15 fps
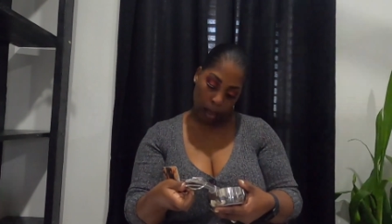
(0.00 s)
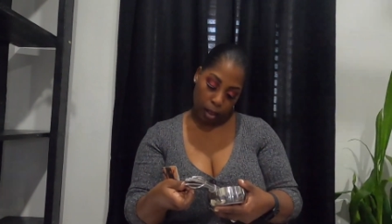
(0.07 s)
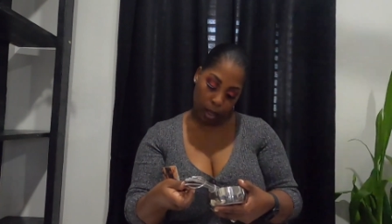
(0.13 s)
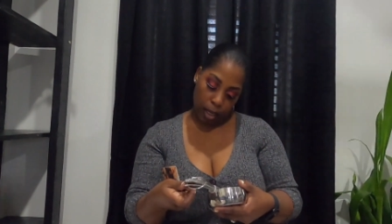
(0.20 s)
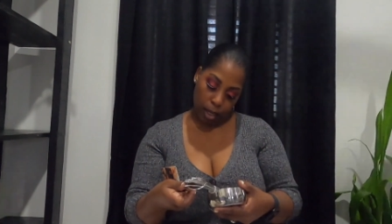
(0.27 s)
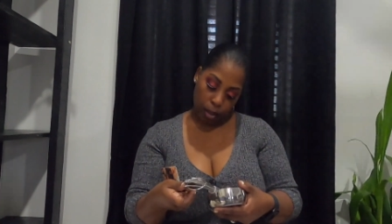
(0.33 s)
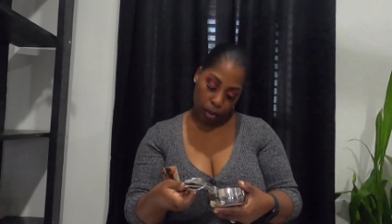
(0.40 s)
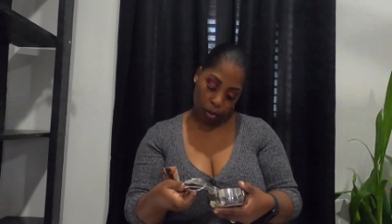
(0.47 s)

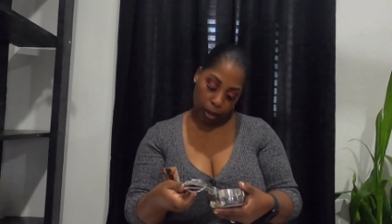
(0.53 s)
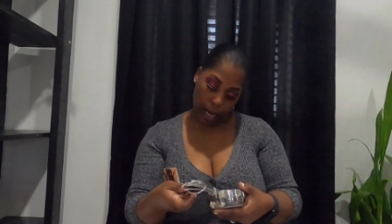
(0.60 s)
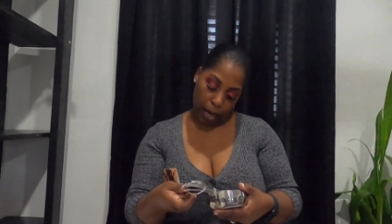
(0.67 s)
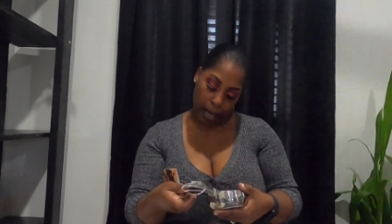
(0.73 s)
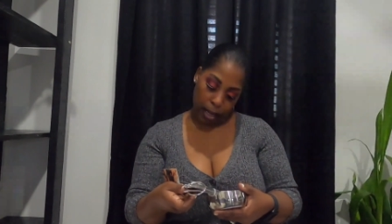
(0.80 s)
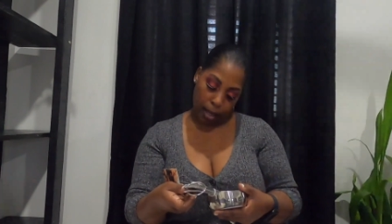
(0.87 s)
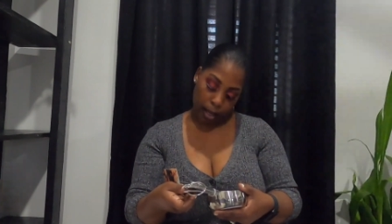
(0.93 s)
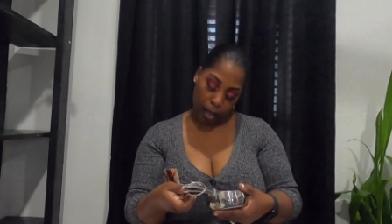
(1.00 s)
these are
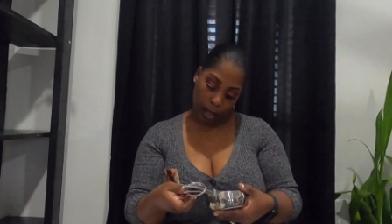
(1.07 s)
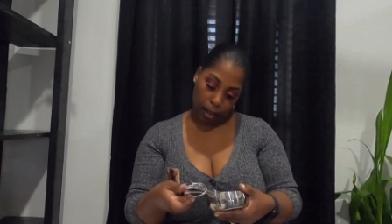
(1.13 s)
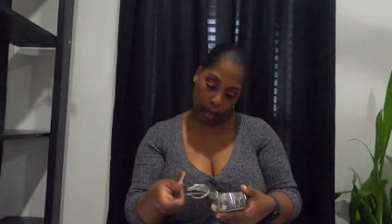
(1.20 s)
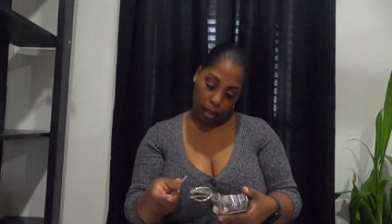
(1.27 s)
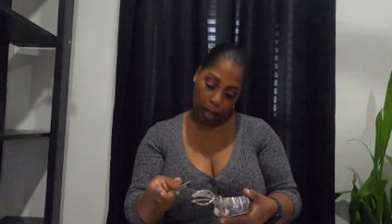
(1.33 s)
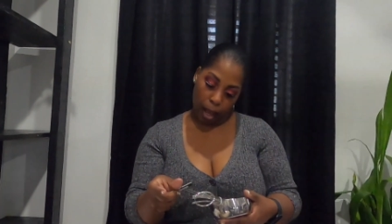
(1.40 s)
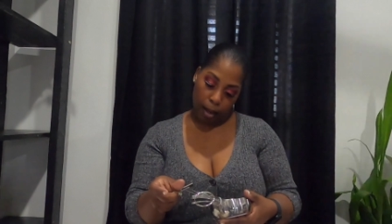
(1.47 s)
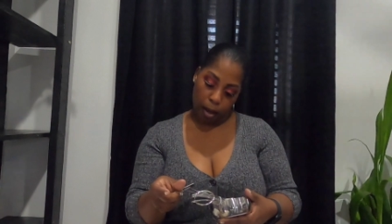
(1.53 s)
like
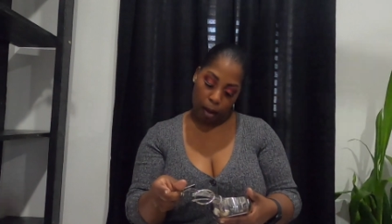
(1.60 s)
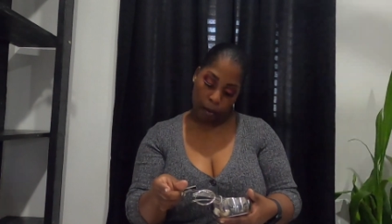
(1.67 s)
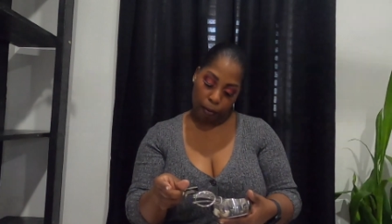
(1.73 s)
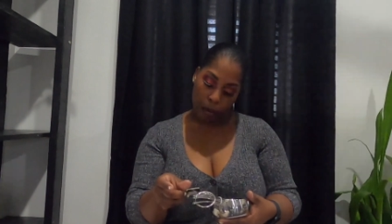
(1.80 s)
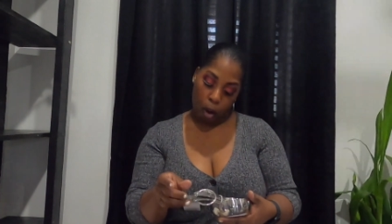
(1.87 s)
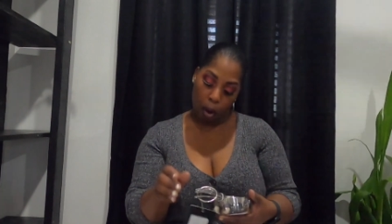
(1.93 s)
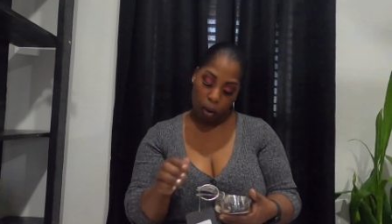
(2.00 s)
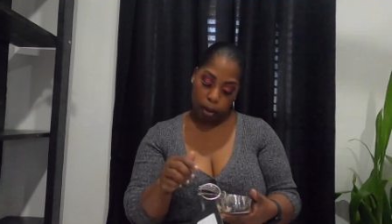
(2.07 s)
the knockoff
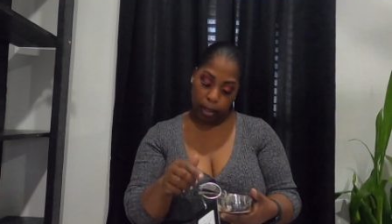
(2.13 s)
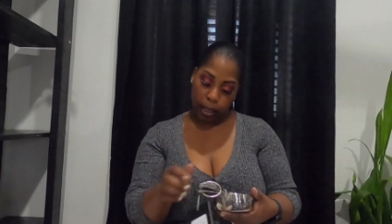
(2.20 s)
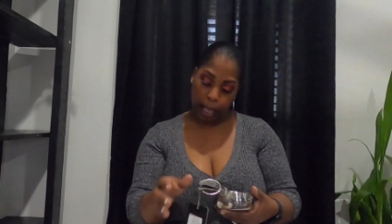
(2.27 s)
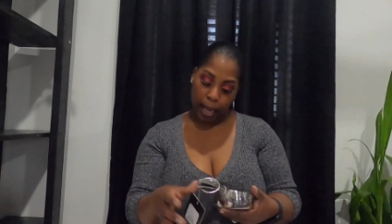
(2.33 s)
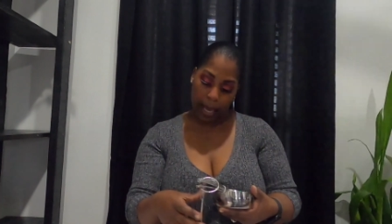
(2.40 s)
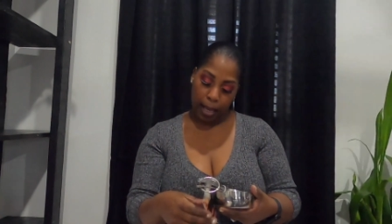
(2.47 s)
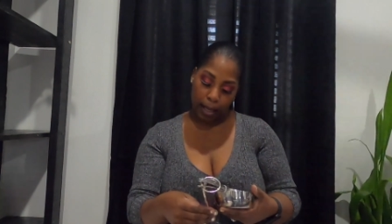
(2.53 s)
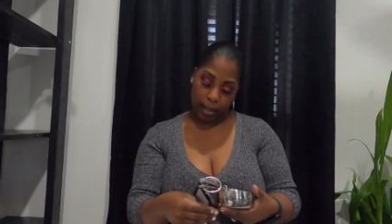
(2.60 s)
all
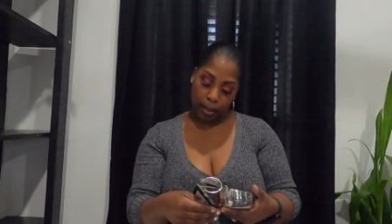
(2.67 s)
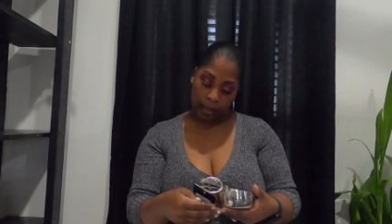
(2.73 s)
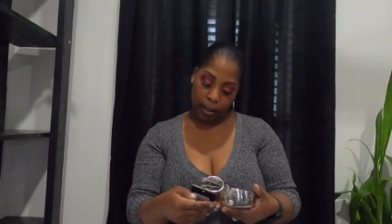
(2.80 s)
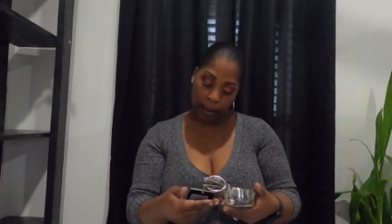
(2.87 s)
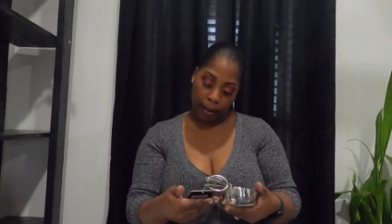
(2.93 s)
clads,